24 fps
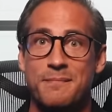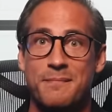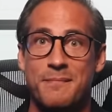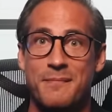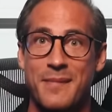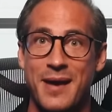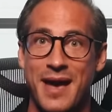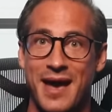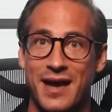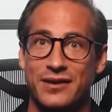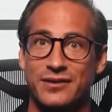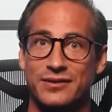
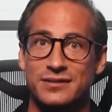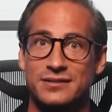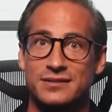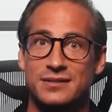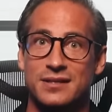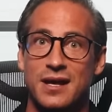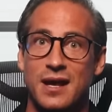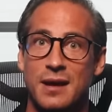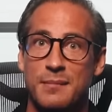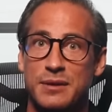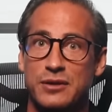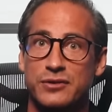
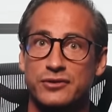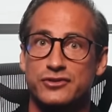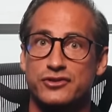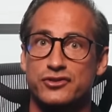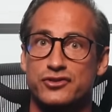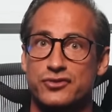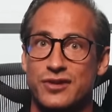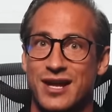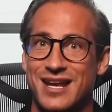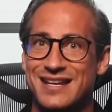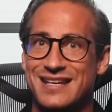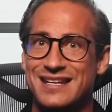matters because
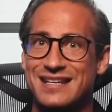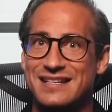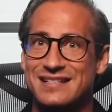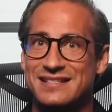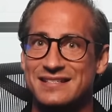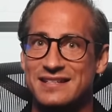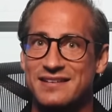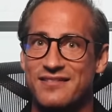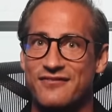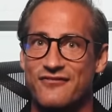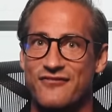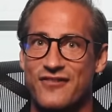trading
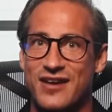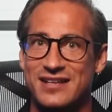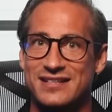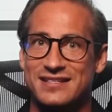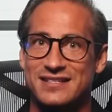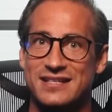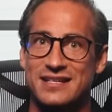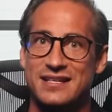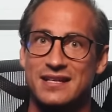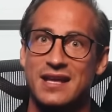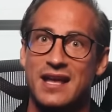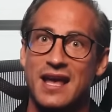is
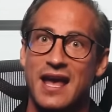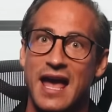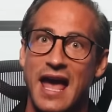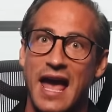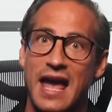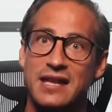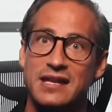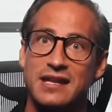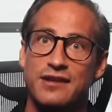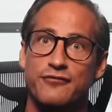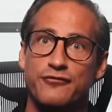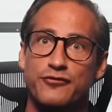investing
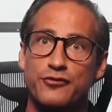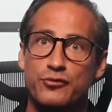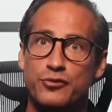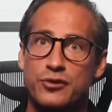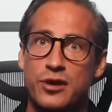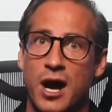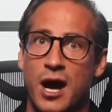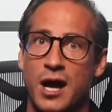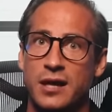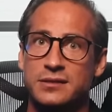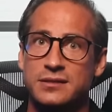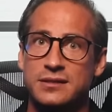and if you
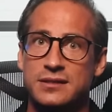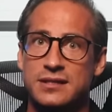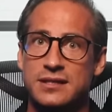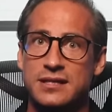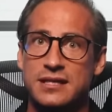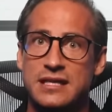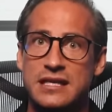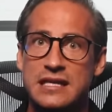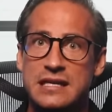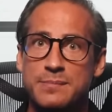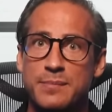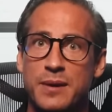can't
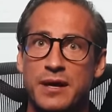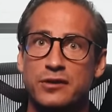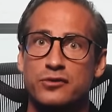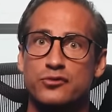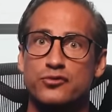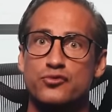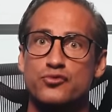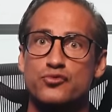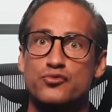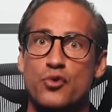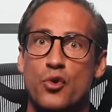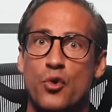keep
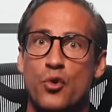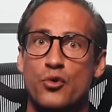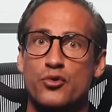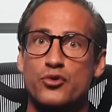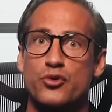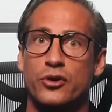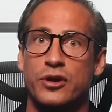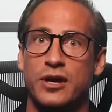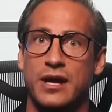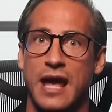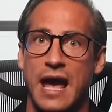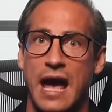and grow
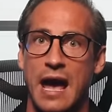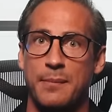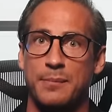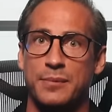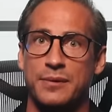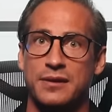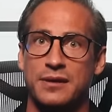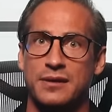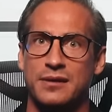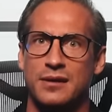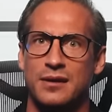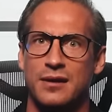your
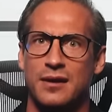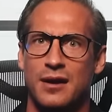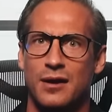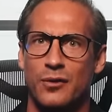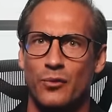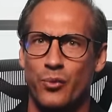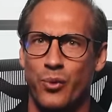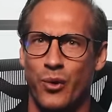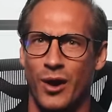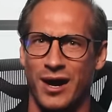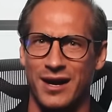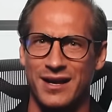capital,
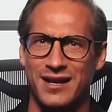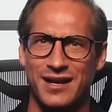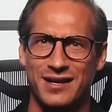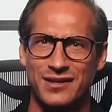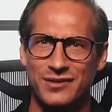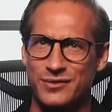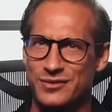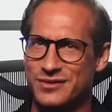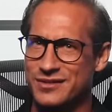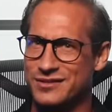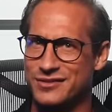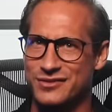why are
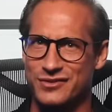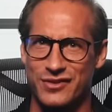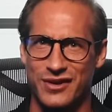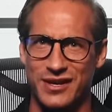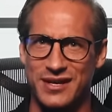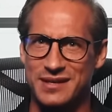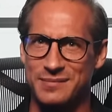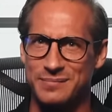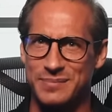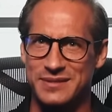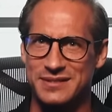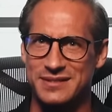you in the
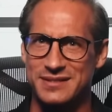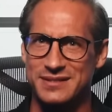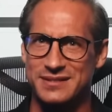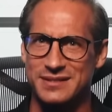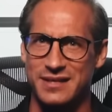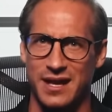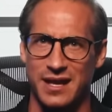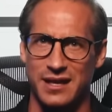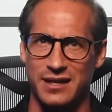trading business